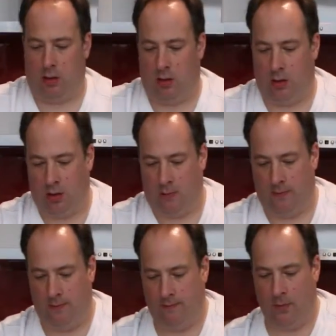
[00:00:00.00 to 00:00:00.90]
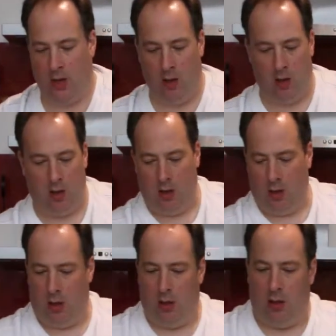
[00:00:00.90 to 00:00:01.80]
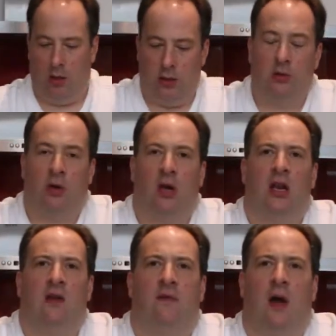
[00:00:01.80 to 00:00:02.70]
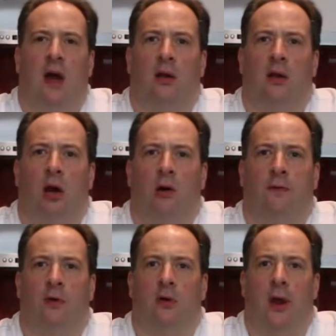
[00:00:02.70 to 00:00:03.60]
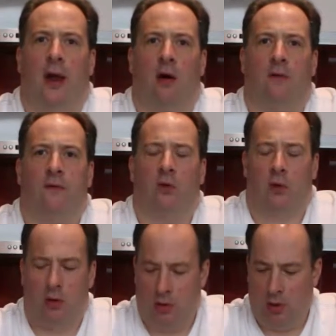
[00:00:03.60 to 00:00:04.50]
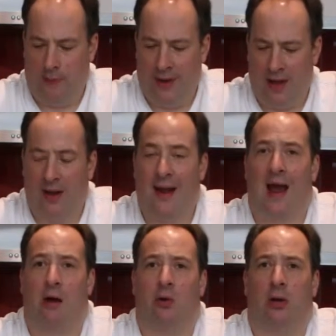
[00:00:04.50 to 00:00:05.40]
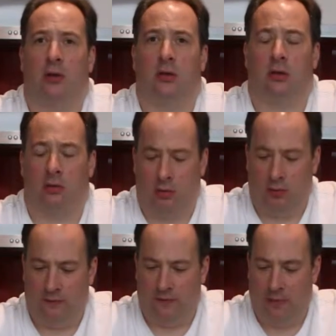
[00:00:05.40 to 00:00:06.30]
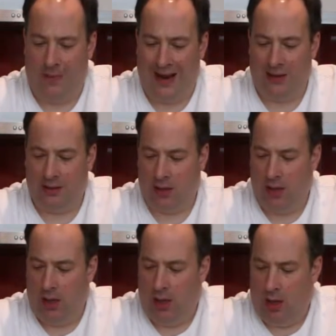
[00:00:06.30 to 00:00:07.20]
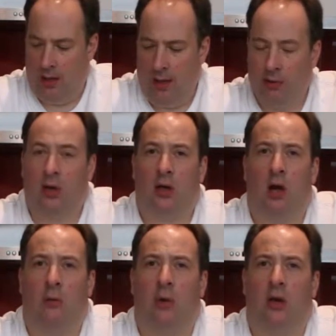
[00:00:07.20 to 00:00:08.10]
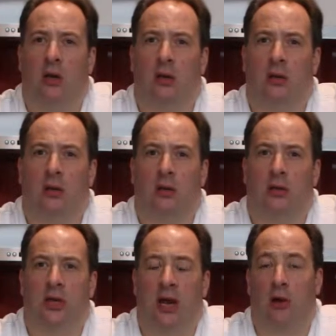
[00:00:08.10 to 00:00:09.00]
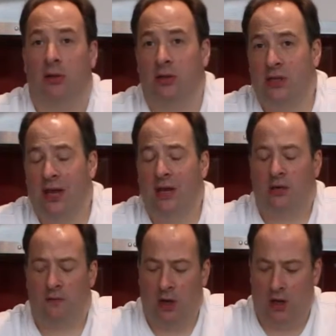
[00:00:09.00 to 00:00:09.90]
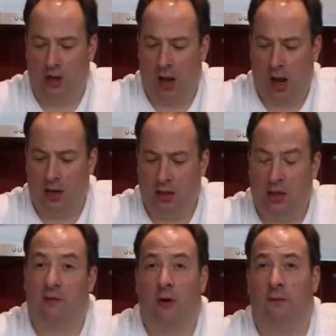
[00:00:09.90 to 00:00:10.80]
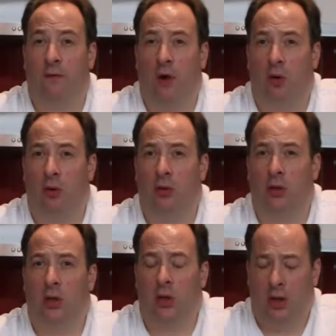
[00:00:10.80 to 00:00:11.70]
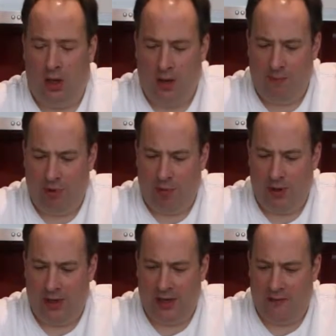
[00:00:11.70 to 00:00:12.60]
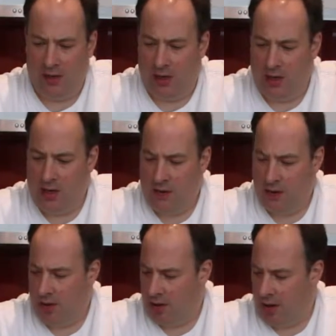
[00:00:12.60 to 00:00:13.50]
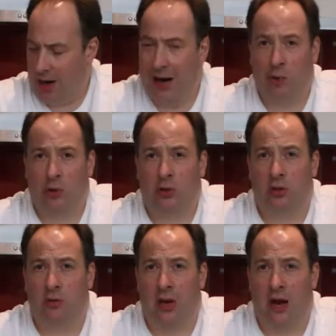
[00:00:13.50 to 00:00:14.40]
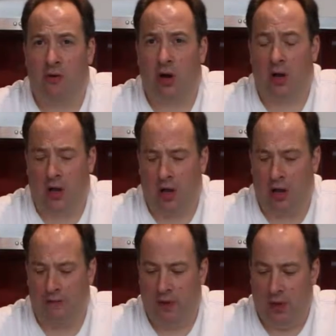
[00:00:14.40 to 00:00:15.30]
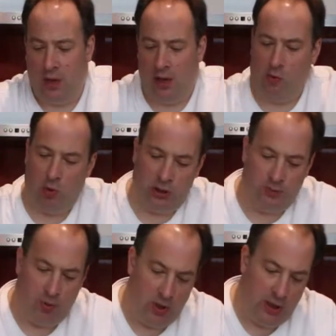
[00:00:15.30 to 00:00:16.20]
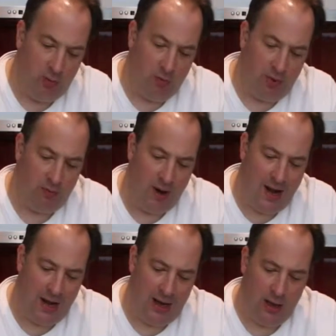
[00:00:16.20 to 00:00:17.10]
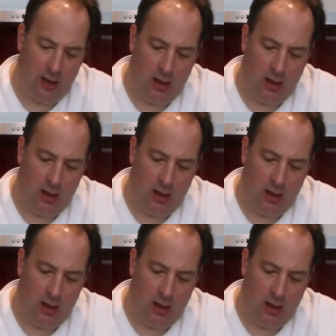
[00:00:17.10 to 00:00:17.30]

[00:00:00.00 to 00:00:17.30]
So I'm going to leave that covered now for about an hour to ferment, and then I'm going to come and check on the state of it and give it a fold, and then probably give it another hour to an hour and a half, at which point it will be ready